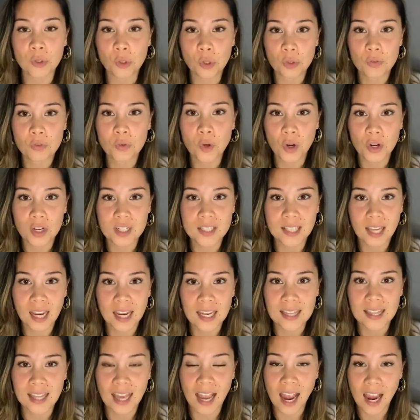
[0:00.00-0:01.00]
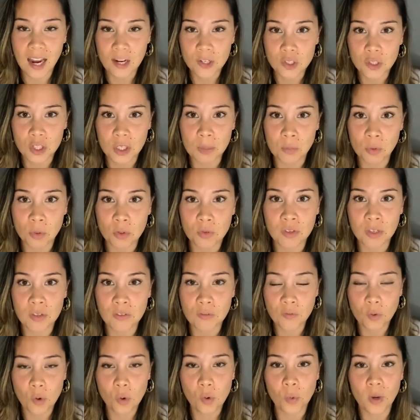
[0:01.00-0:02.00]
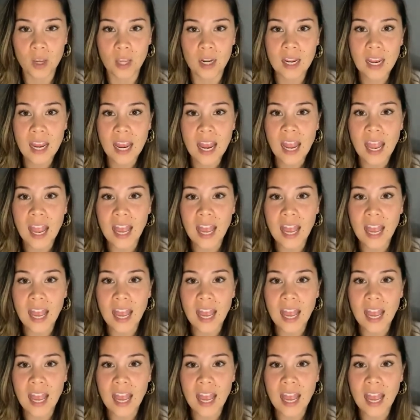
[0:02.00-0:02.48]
You've got to take the action moving forward